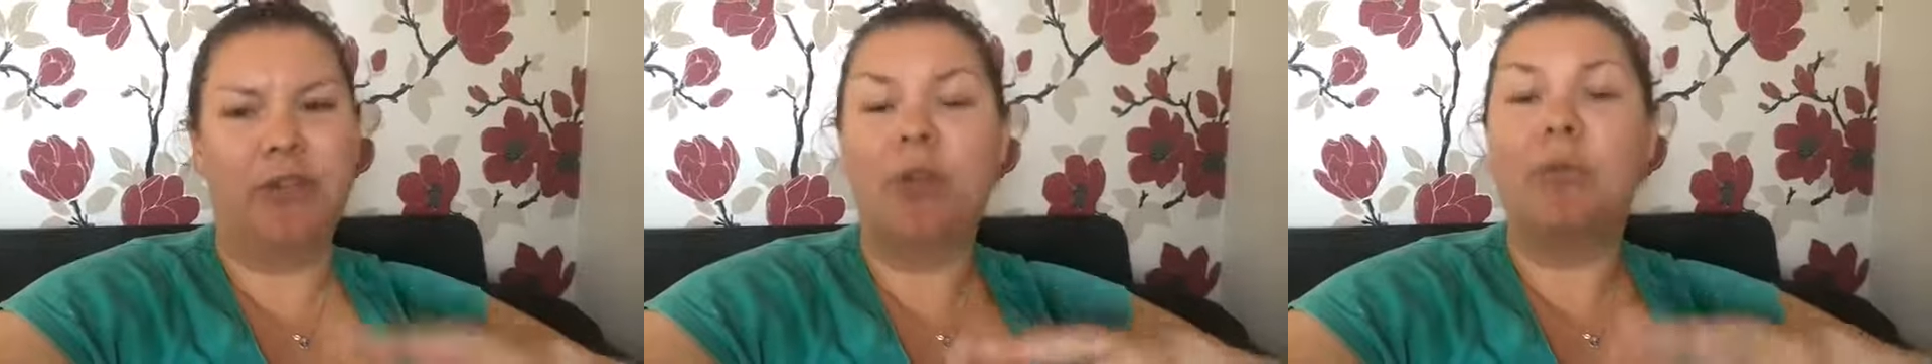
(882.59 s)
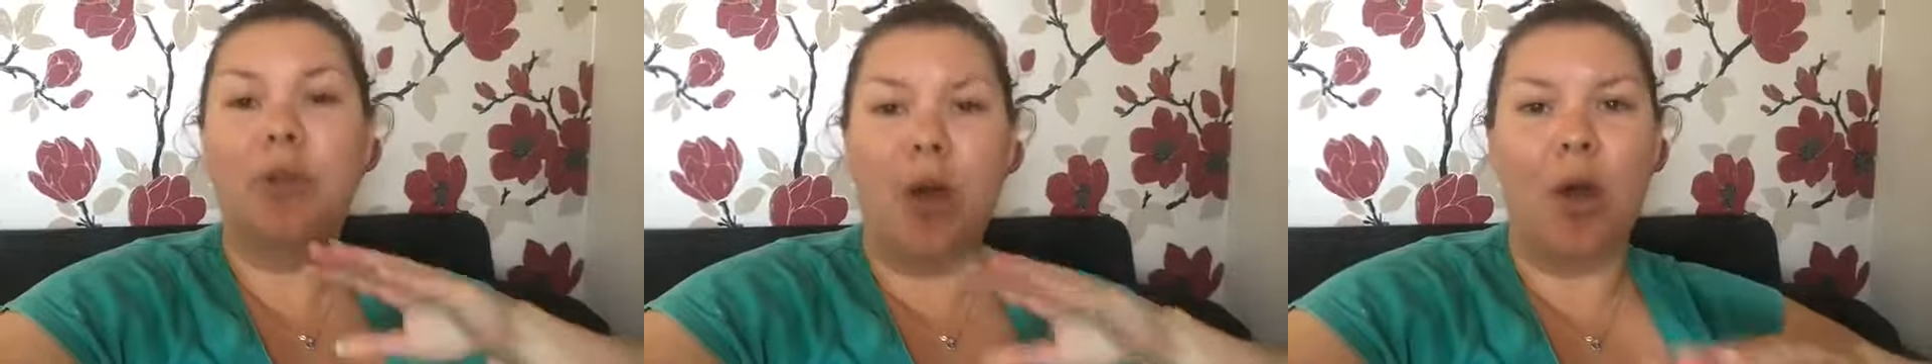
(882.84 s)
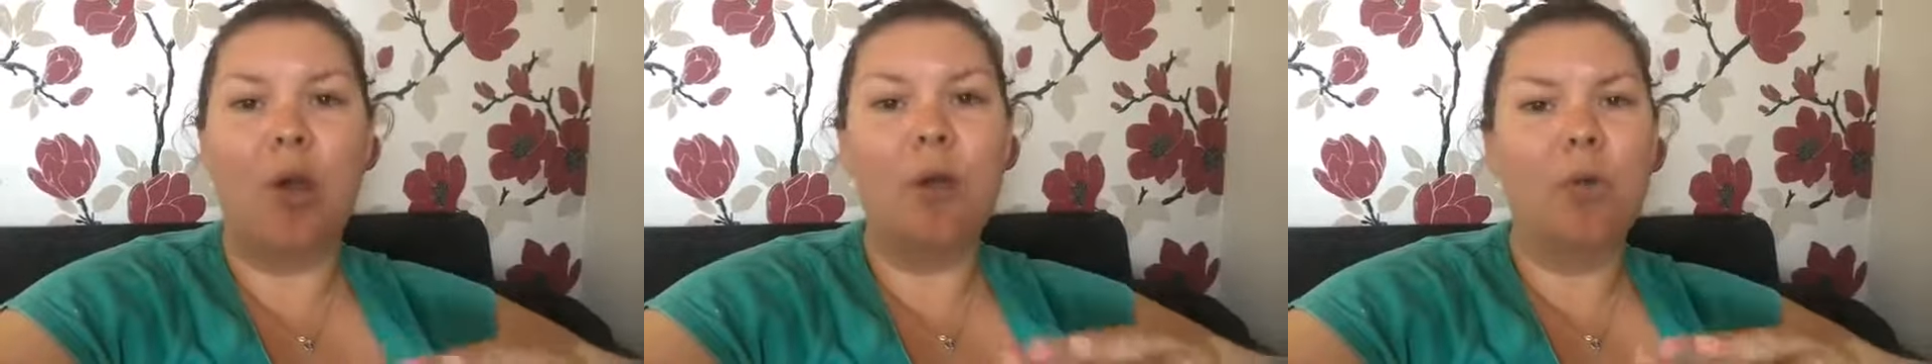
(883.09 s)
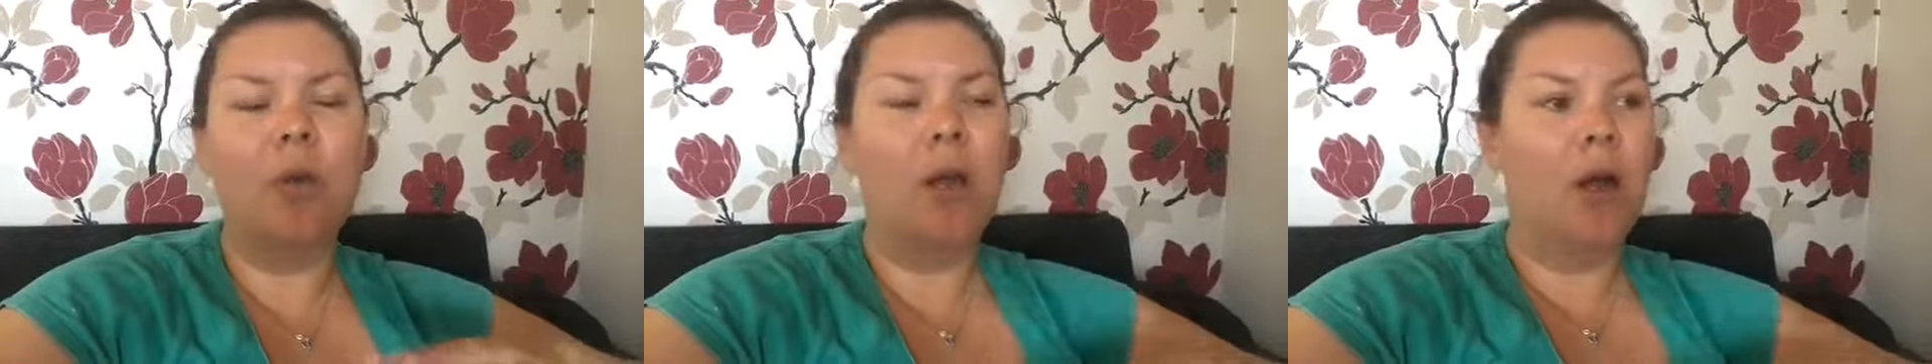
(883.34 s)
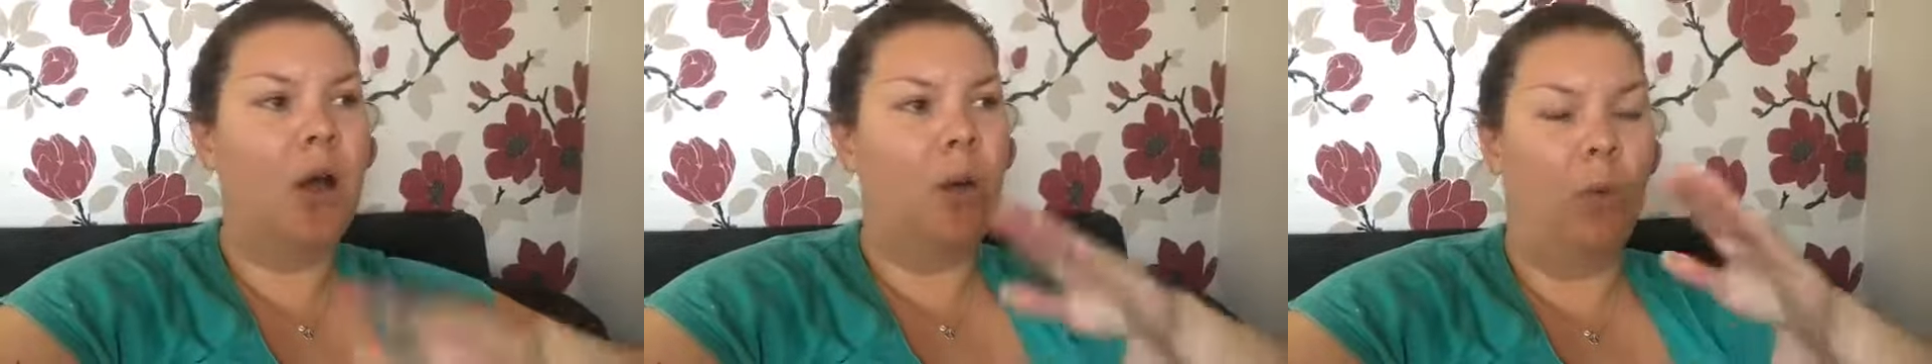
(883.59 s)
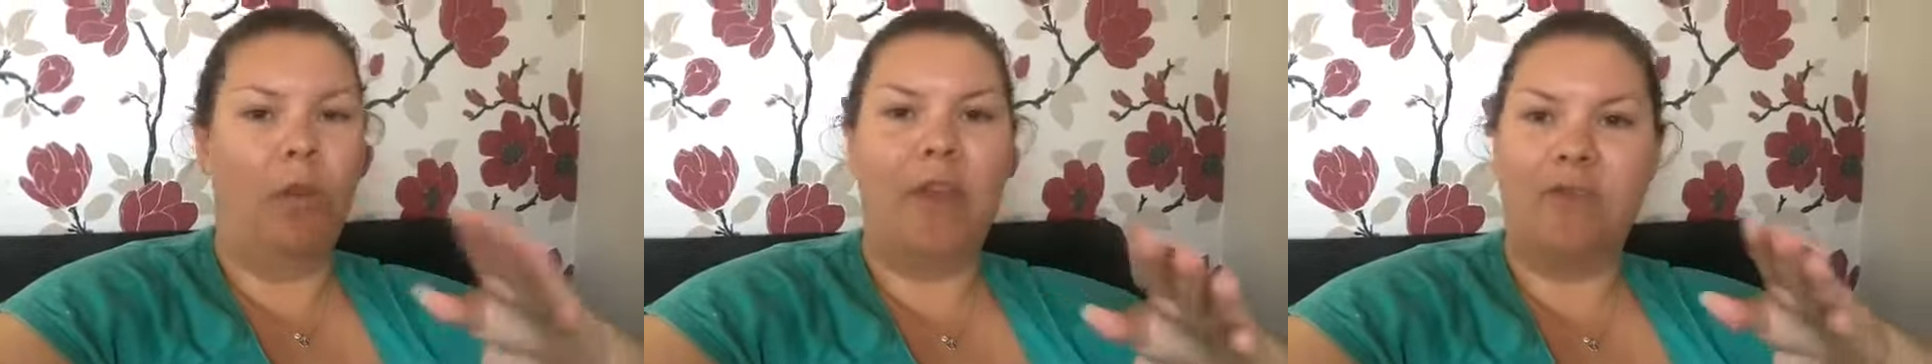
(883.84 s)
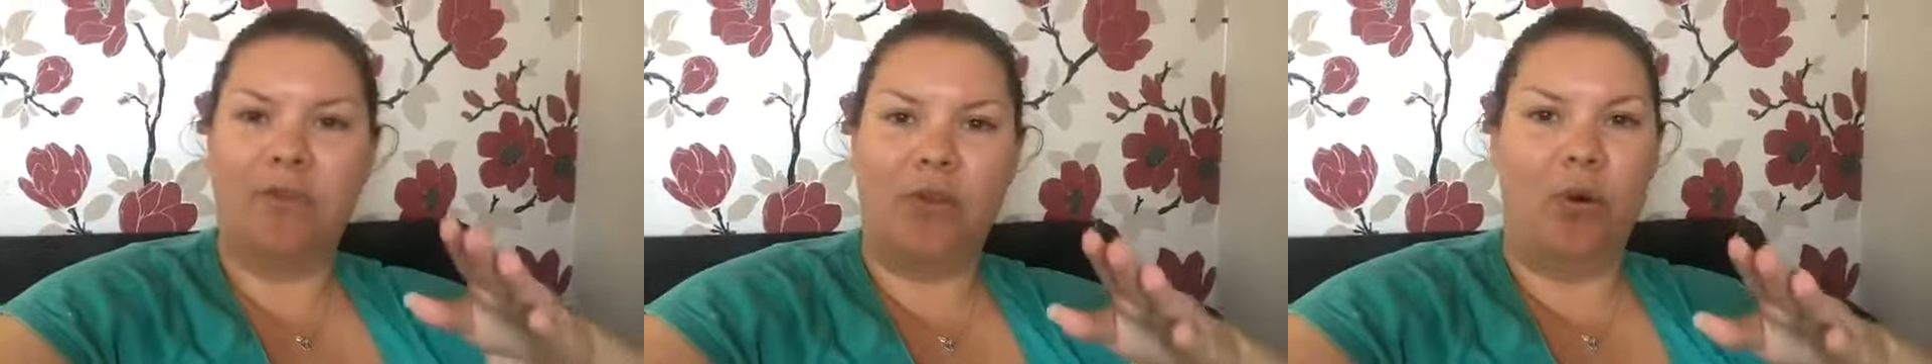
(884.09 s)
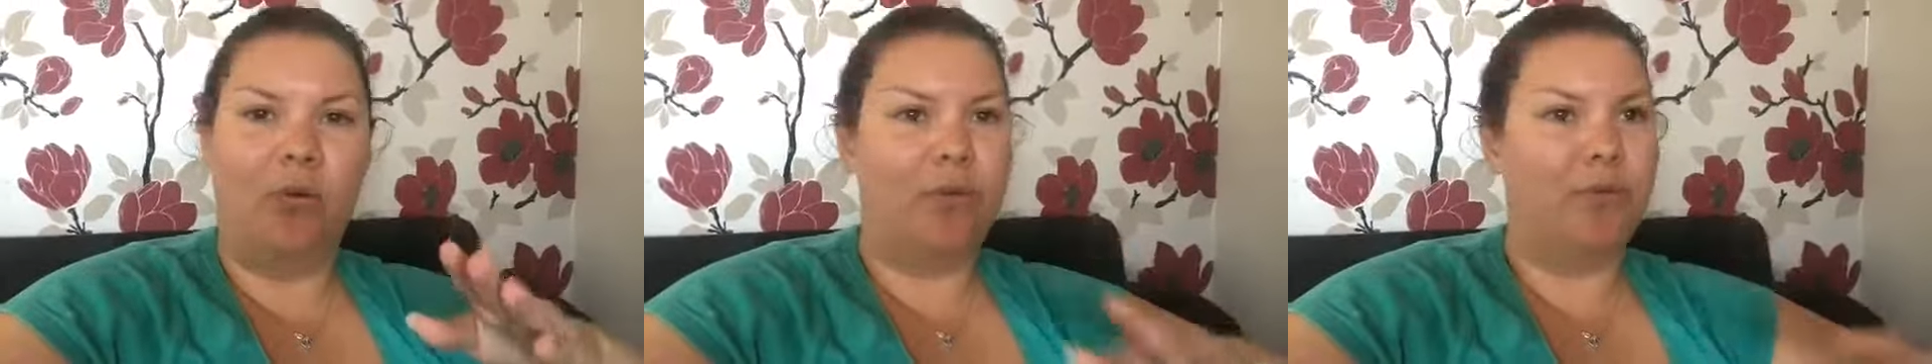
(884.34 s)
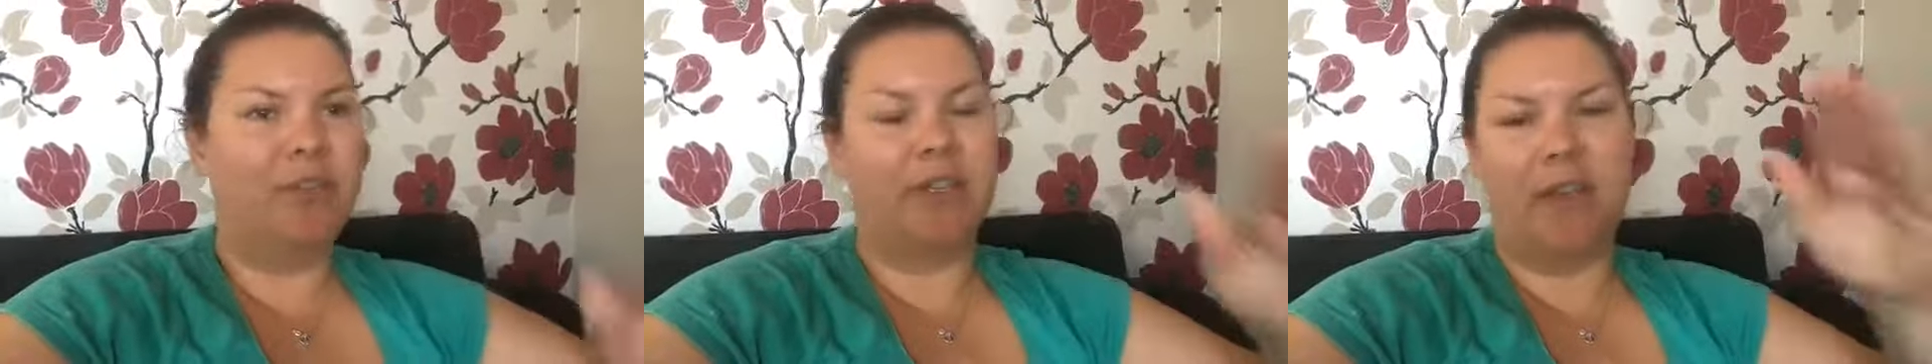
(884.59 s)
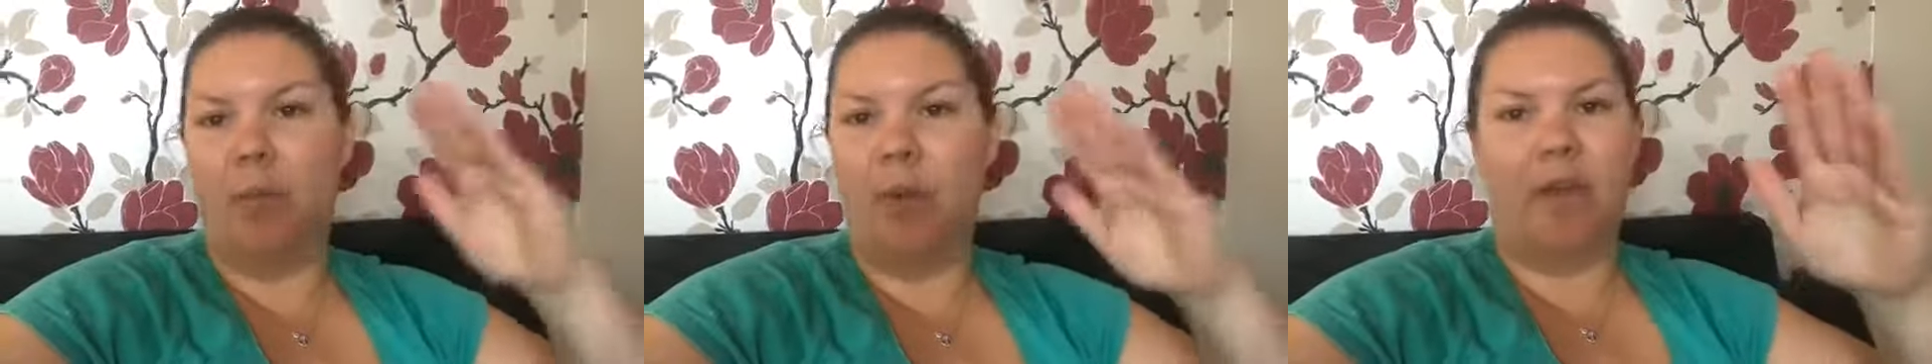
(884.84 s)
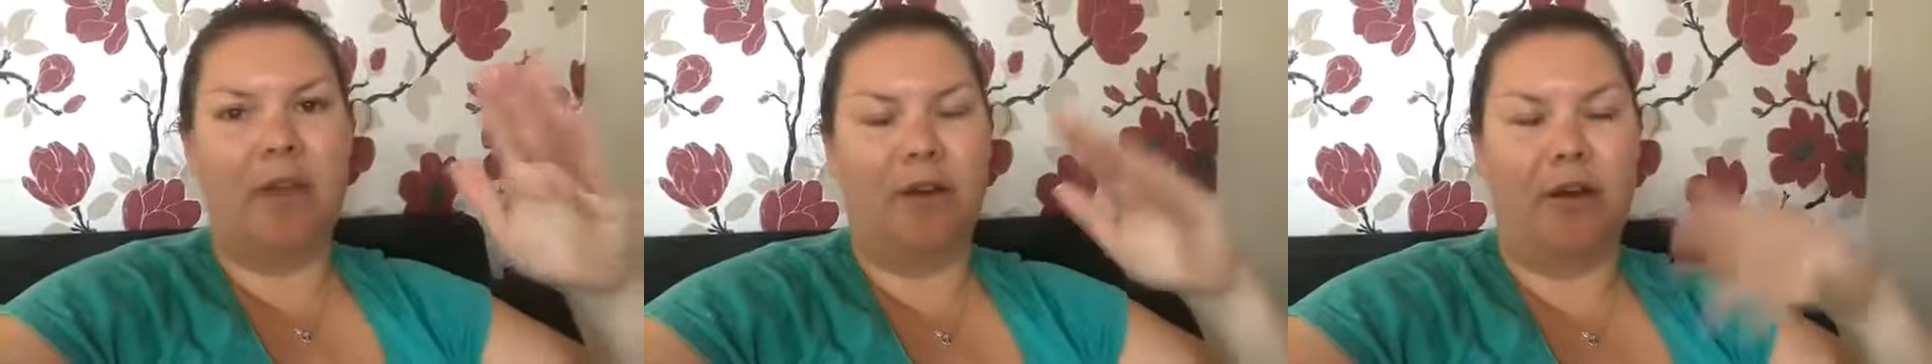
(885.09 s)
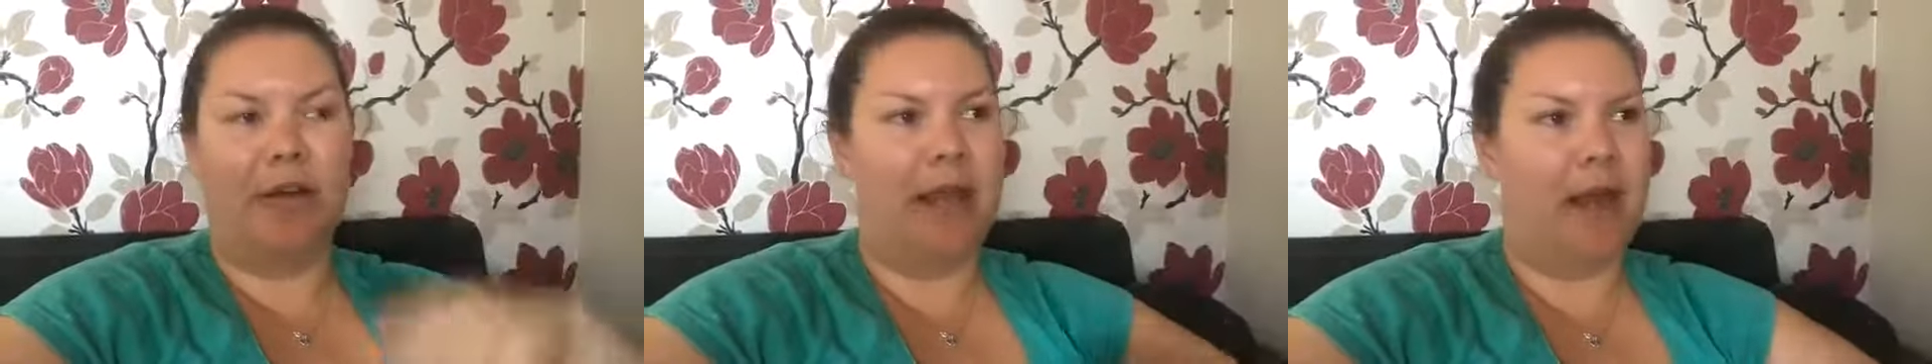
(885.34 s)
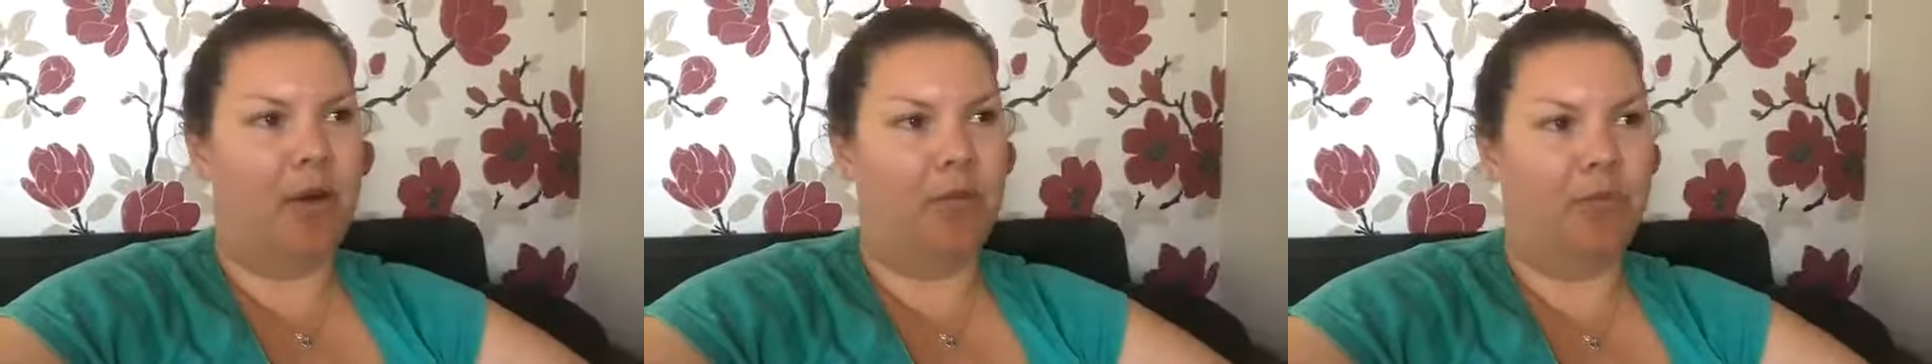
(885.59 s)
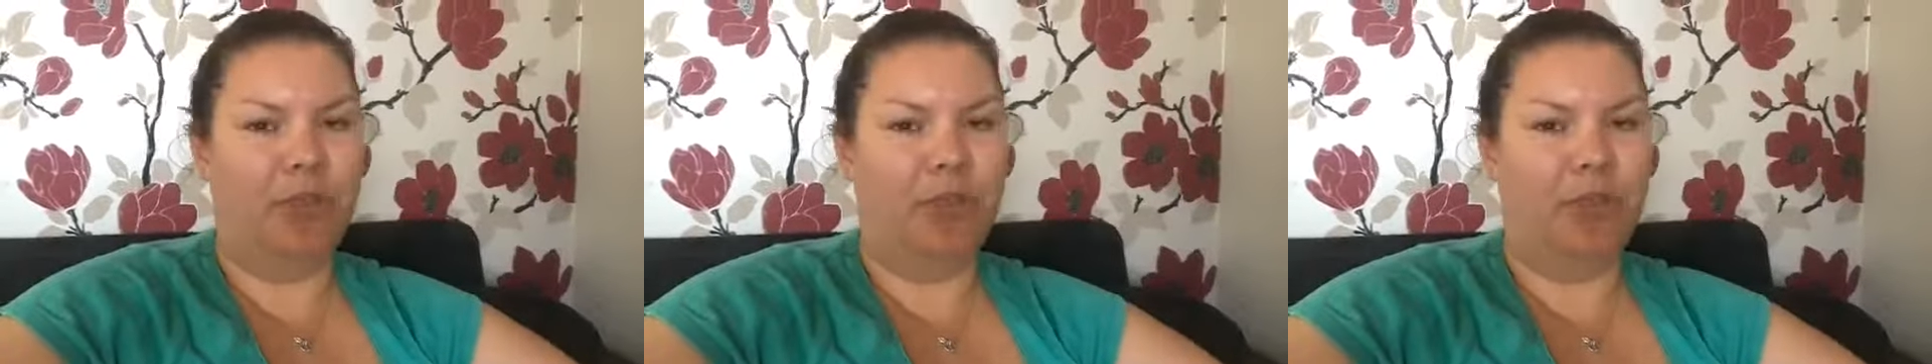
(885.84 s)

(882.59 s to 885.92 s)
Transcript: You don't know what they've gone through to get where they are now.